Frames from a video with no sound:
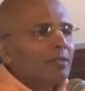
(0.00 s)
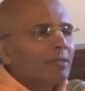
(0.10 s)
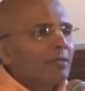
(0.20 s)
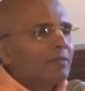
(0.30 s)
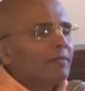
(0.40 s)

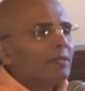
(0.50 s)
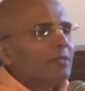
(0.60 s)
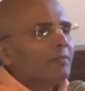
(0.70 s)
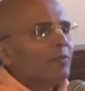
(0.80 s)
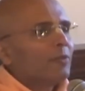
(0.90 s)
So this
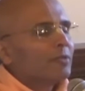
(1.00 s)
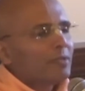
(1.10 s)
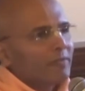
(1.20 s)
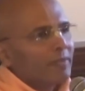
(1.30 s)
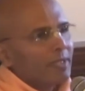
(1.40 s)
verse, of course,
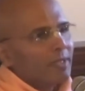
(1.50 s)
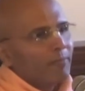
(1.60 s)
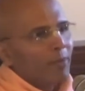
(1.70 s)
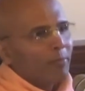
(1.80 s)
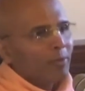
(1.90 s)
is very
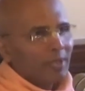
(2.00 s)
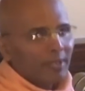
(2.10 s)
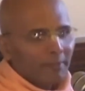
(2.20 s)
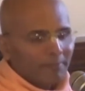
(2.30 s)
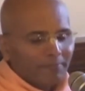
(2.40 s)

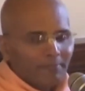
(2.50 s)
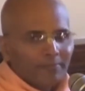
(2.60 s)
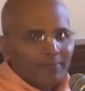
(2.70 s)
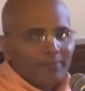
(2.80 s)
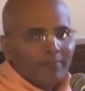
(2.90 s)
popular,
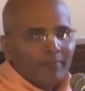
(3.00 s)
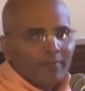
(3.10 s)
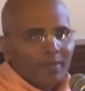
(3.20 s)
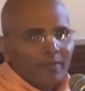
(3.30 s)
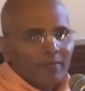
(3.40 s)

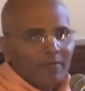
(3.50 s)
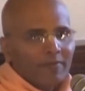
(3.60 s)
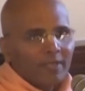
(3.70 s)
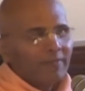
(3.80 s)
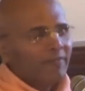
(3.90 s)

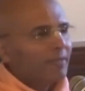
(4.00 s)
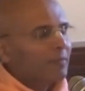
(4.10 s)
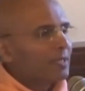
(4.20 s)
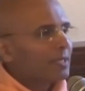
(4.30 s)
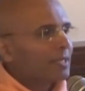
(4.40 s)
very
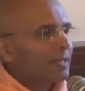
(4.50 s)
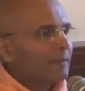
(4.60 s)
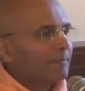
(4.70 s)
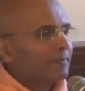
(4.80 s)
famous.